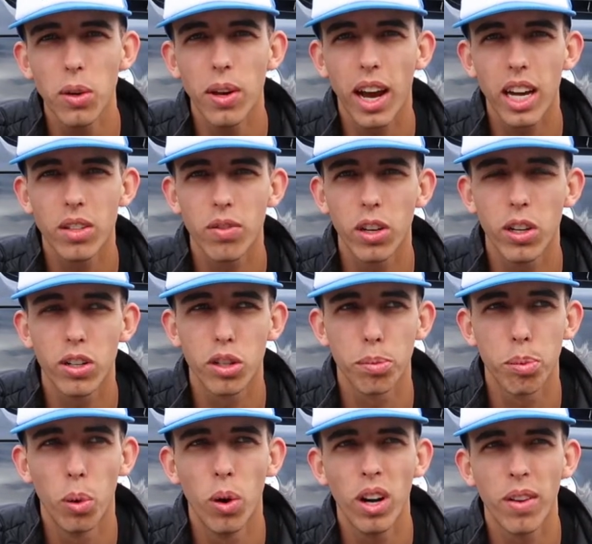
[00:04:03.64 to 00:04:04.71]
you guys for your
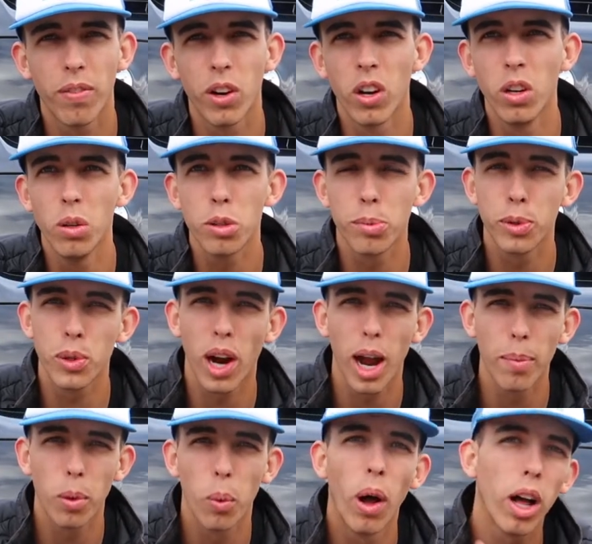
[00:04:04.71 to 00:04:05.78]
support. If you're a new
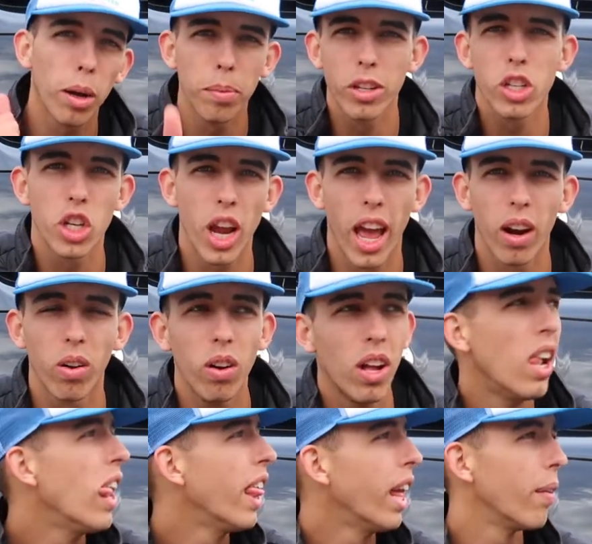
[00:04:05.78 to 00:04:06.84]
subscriber, welcome to the
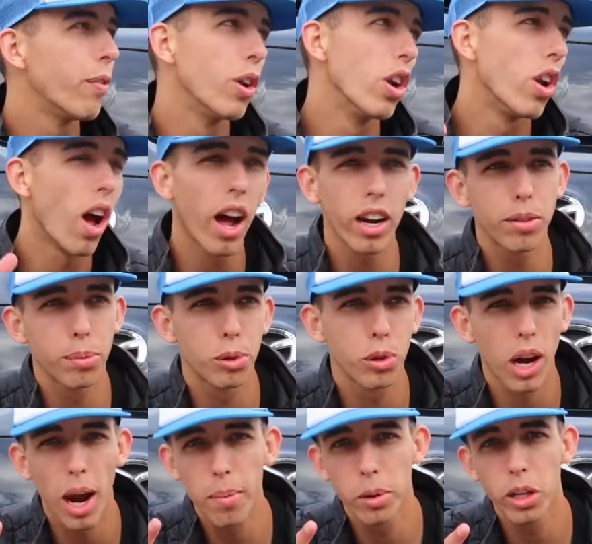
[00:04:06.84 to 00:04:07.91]
channel. If you're not a
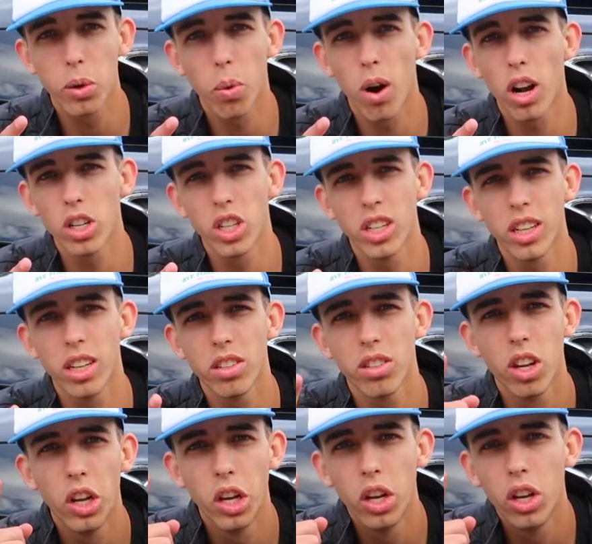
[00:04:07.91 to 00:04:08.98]
subscriber and you're watching this,
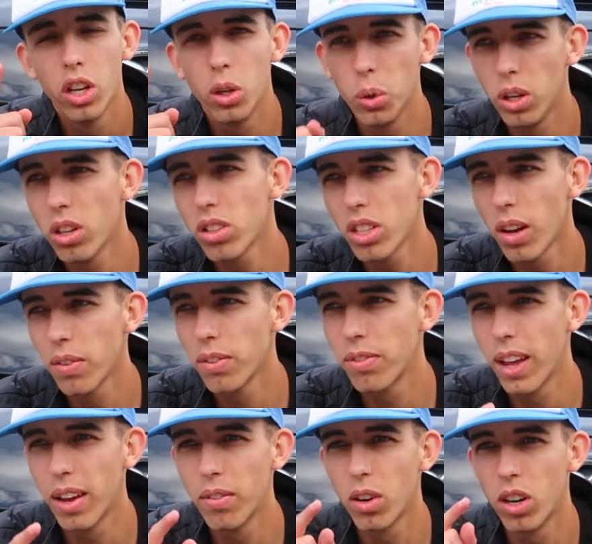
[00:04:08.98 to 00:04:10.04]
do yourself a
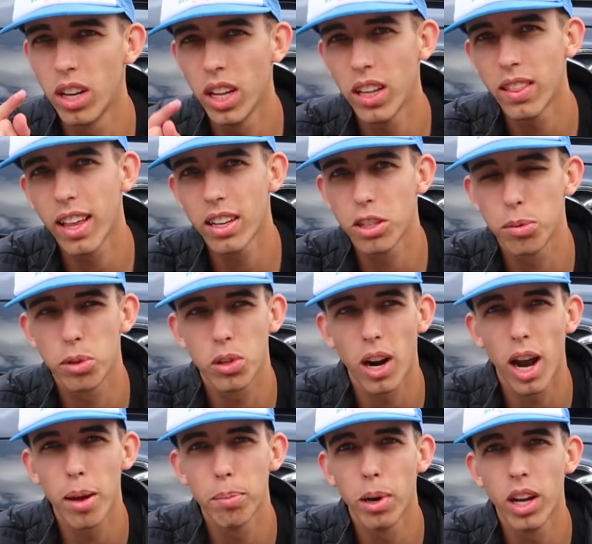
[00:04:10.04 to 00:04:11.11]
favor and hit that
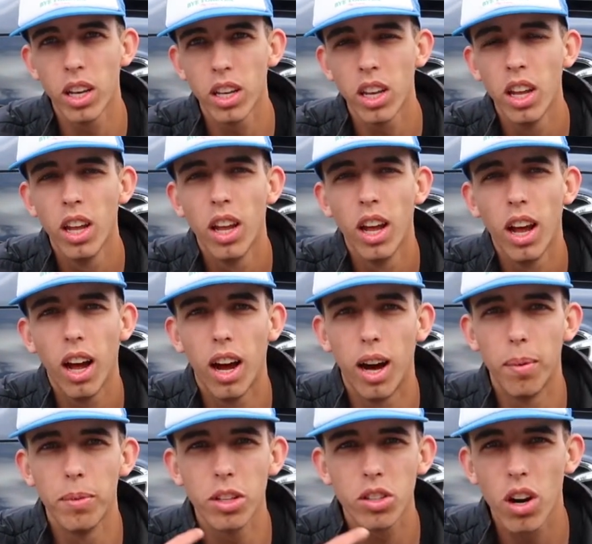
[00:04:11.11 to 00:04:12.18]
subscribe button.
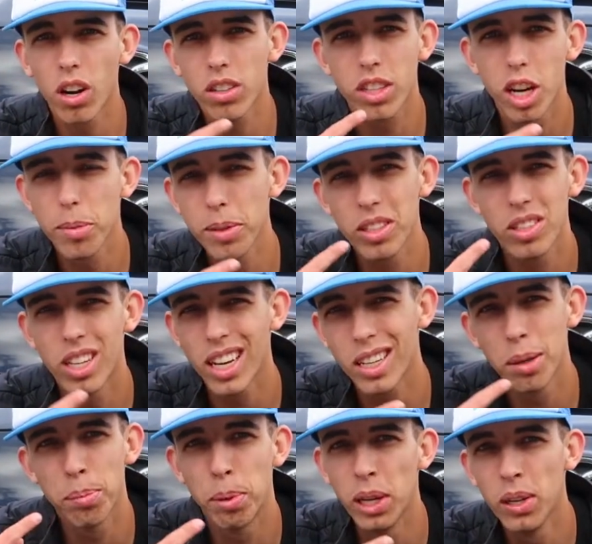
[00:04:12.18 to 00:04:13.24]
Um, this is gonna be sick
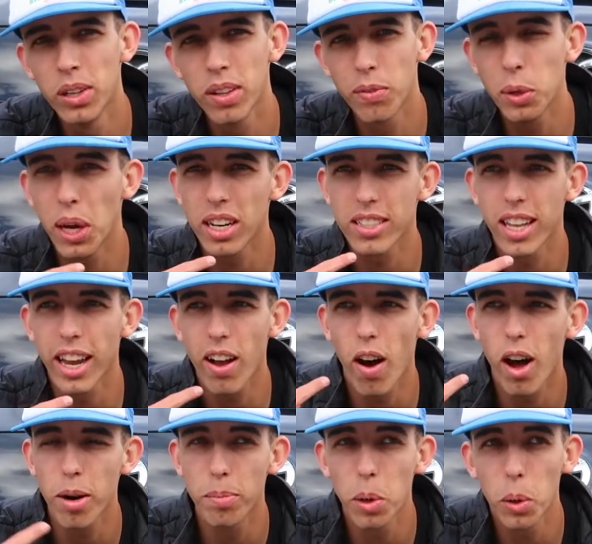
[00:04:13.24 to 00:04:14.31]
to build. If you guys like
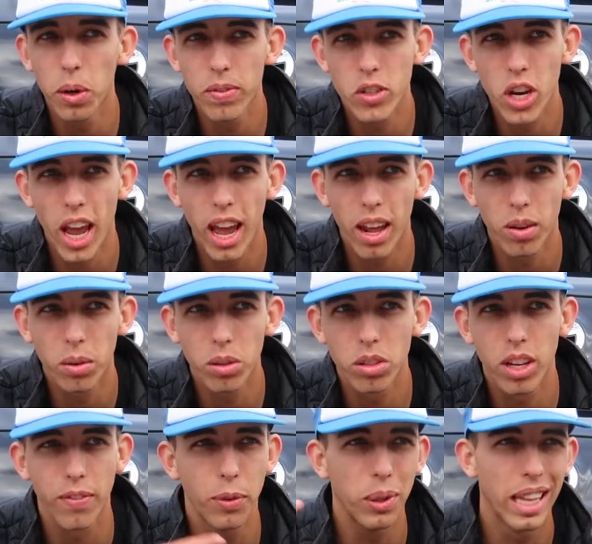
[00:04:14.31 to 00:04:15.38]
automotive
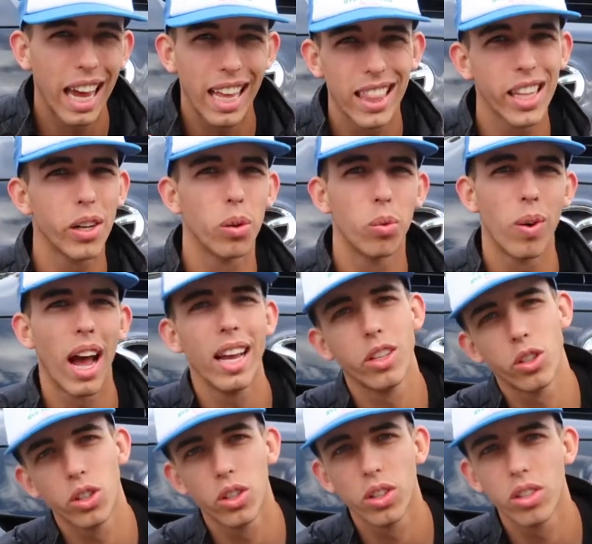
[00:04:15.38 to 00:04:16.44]
channels, if you like little
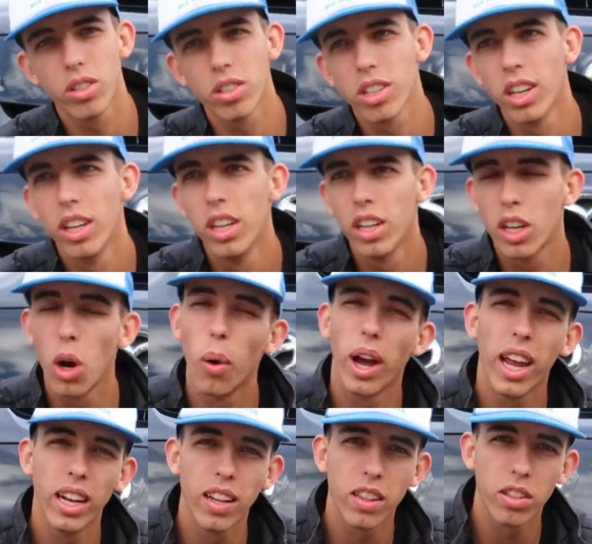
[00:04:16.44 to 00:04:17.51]
ricers, go
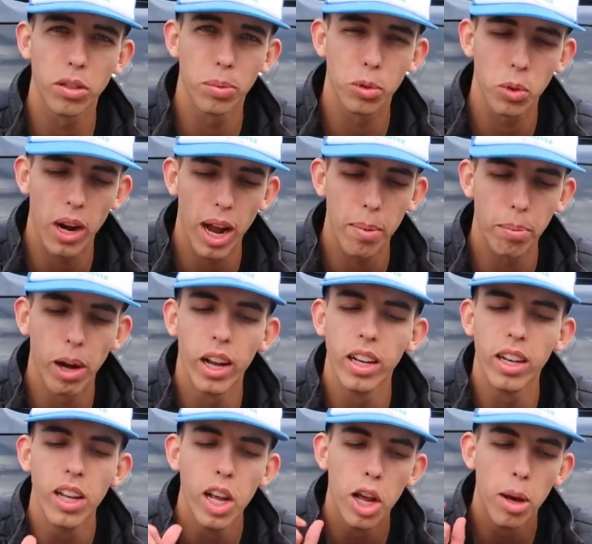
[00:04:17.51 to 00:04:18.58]
ahead and hit the subscribe
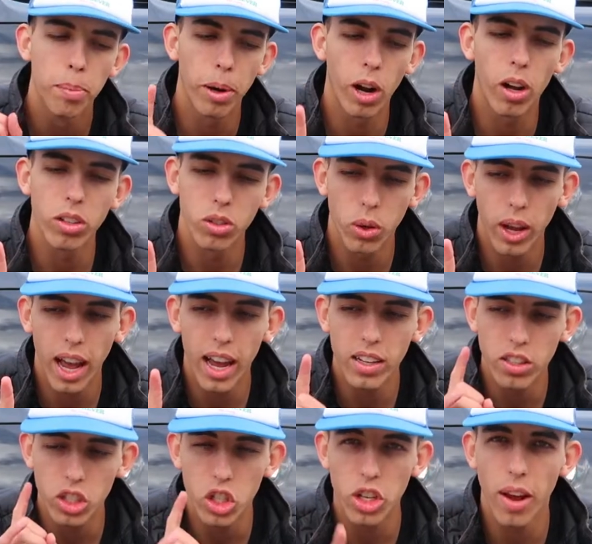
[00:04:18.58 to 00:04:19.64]
button. But also, you
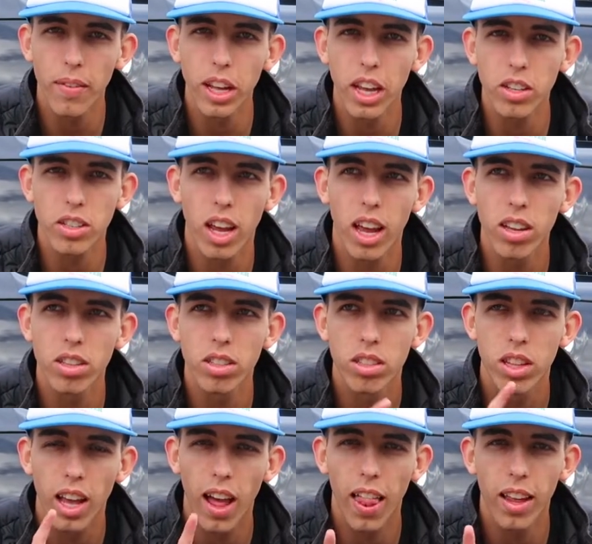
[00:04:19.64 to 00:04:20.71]
guys, the Chevy SS,
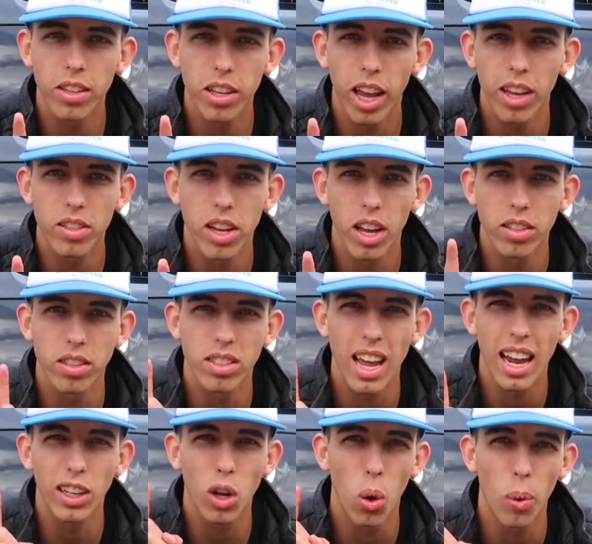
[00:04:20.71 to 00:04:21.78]
the LSASS is
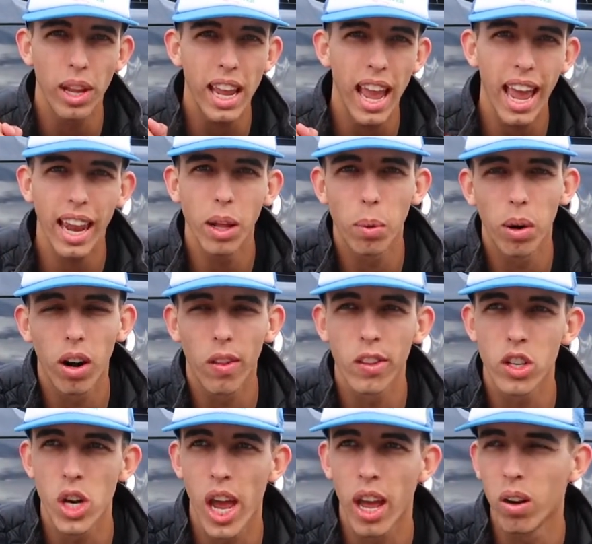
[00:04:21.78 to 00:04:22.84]
not going anywhere on
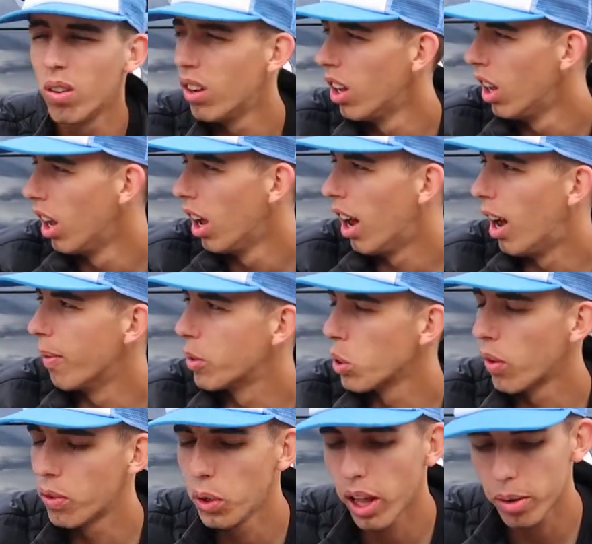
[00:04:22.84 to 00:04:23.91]
the channel. Um,
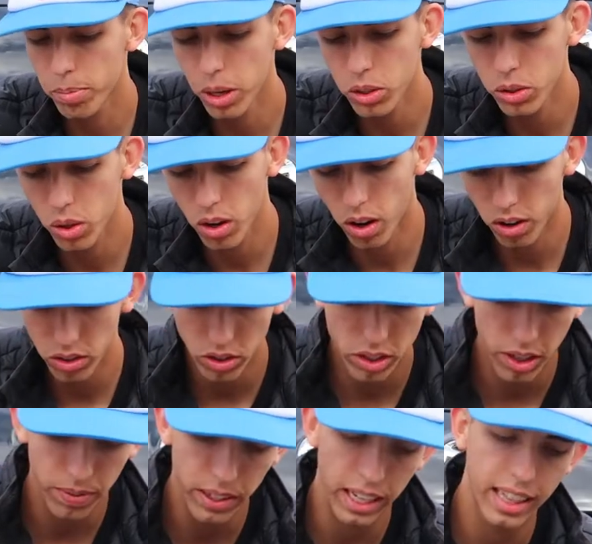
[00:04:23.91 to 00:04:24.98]
so if you like muscle cars and
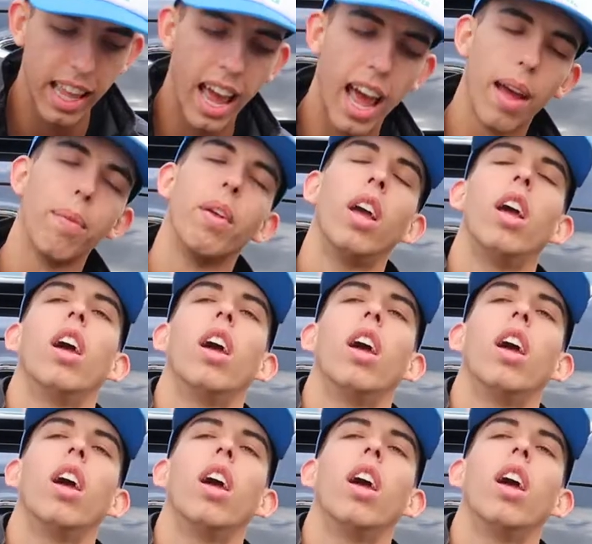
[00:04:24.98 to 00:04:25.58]
stuff like that,